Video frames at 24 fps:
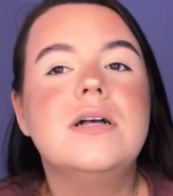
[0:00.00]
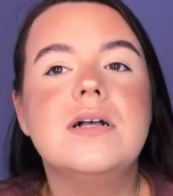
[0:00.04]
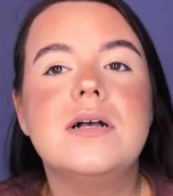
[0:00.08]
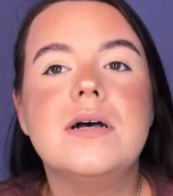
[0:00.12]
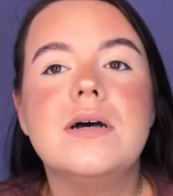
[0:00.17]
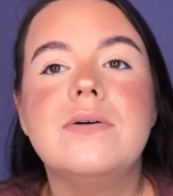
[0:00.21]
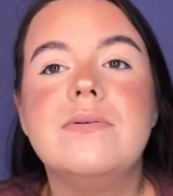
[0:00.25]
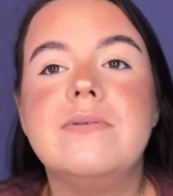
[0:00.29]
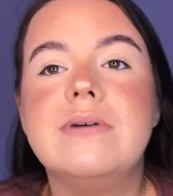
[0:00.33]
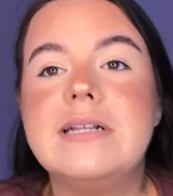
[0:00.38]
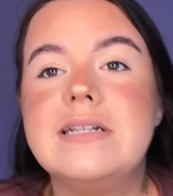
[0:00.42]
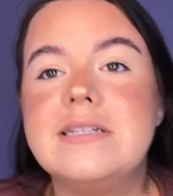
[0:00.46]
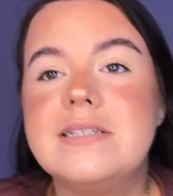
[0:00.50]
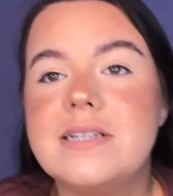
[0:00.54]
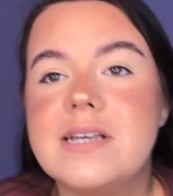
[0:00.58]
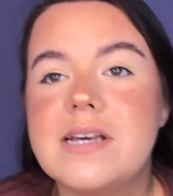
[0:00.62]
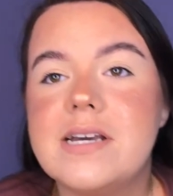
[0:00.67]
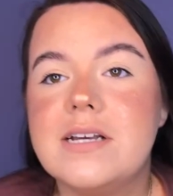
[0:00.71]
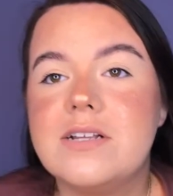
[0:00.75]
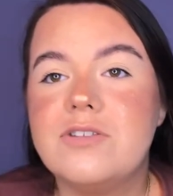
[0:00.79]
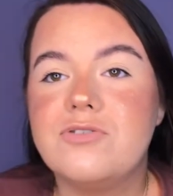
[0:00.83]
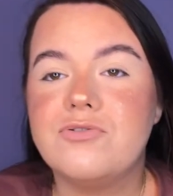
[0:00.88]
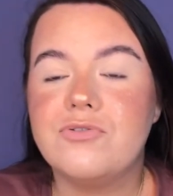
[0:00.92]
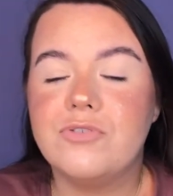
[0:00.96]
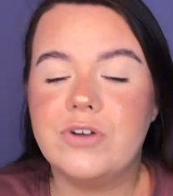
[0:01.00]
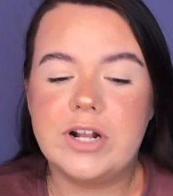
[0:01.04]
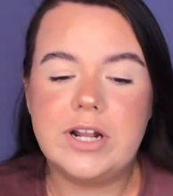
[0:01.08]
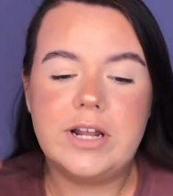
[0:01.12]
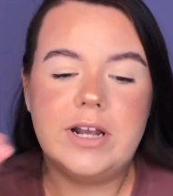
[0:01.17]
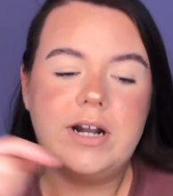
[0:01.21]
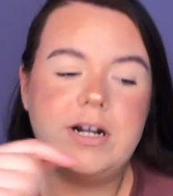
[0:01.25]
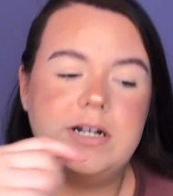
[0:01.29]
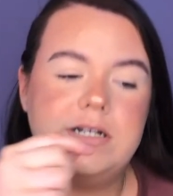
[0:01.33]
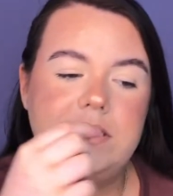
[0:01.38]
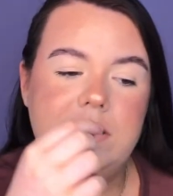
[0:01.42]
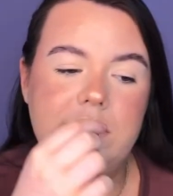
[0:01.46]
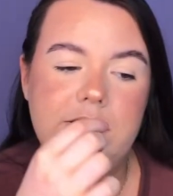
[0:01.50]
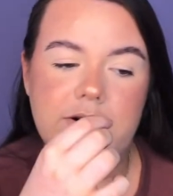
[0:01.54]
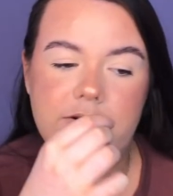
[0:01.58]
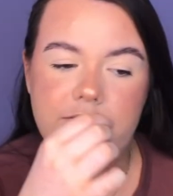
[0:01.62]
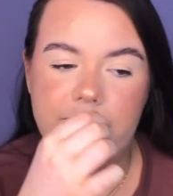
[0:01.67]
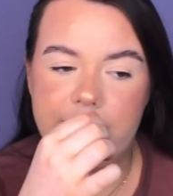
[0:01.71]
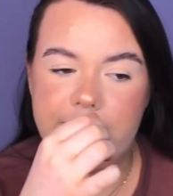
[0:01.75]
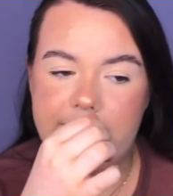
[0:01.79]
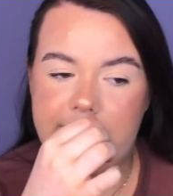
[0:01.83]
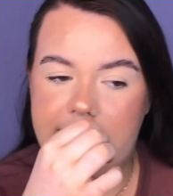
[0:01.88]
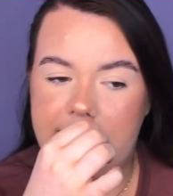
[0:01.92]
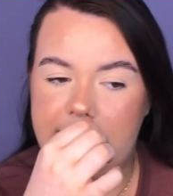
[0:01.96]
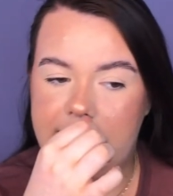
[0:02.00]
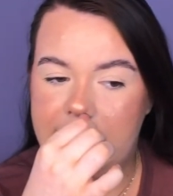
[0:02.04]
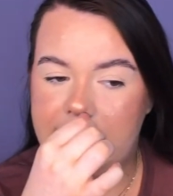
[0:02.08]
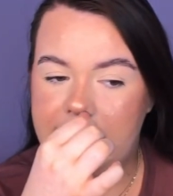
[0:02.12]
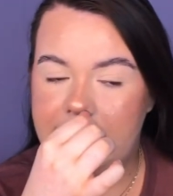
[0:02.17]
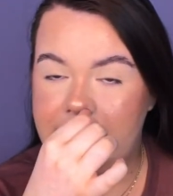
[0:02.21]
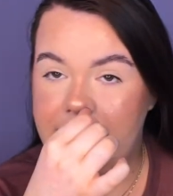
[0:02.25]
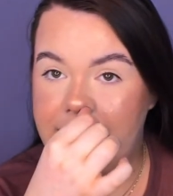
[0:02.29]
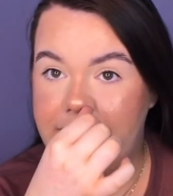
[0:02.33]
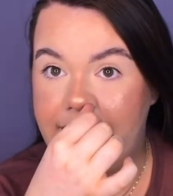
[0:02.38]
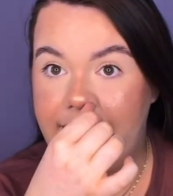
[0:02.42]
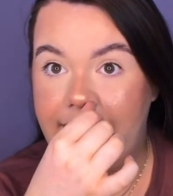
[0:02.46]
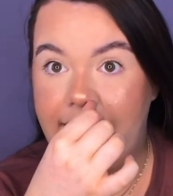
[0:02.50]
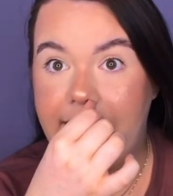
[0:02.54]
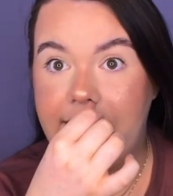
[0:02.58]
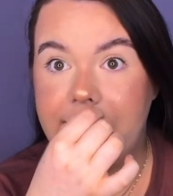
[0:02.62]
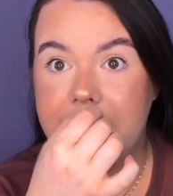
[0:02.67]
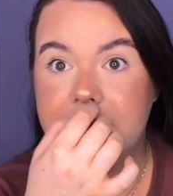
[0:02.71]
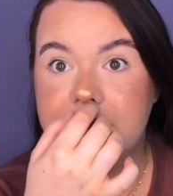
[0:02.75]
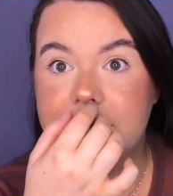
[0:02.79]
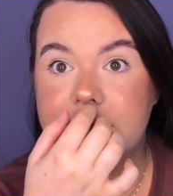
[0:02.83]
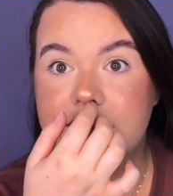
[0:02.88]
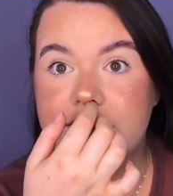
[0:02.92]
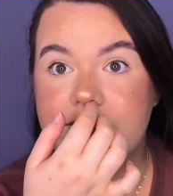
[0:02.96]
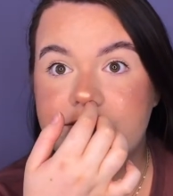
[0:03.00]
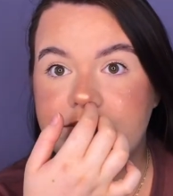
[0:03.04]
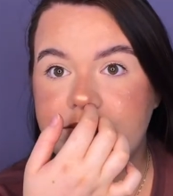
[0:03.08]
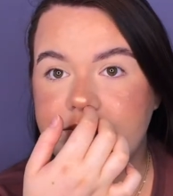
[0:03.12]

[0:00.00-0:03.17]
I will say it's really hard to get off my legs,